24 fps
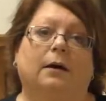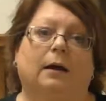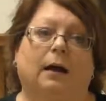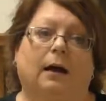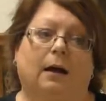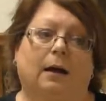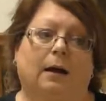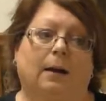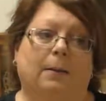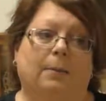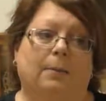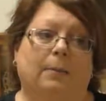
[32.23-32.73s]

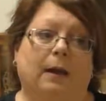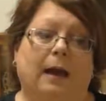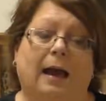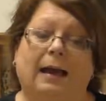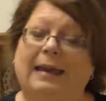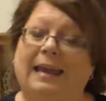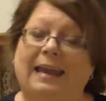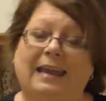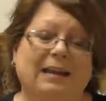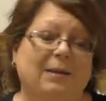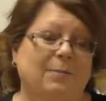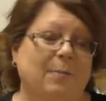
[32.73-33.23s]
I
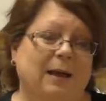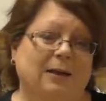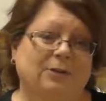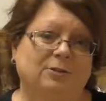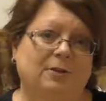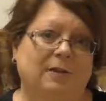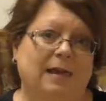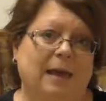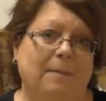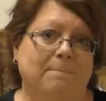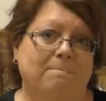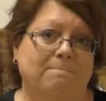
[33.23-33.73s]
can't imagine
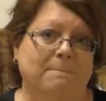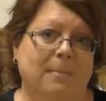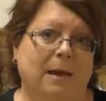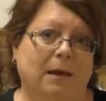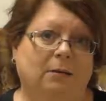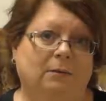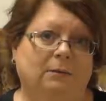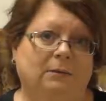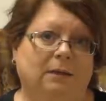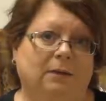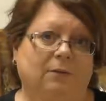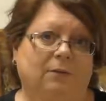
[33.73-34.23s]
that
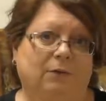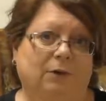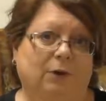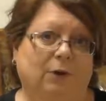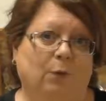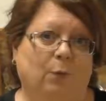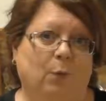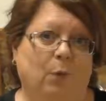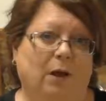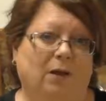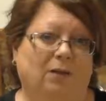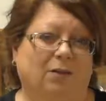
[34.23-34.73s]
melting very
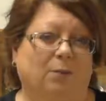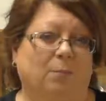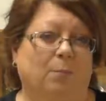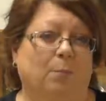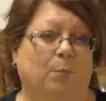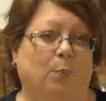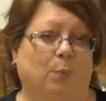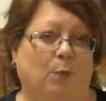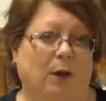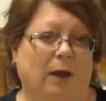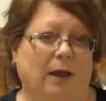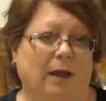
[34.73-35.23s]
well on
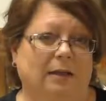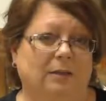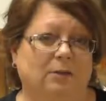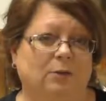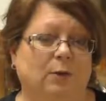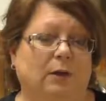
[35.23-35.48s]
bread.